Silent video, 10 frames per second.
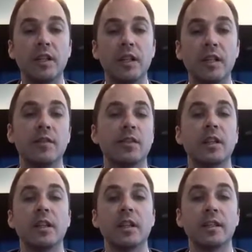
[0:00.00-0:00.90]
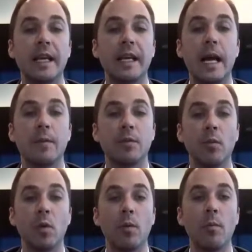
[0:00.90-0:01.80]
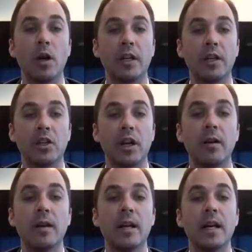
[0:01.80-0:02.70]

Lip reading: in the facilities and capture more market share.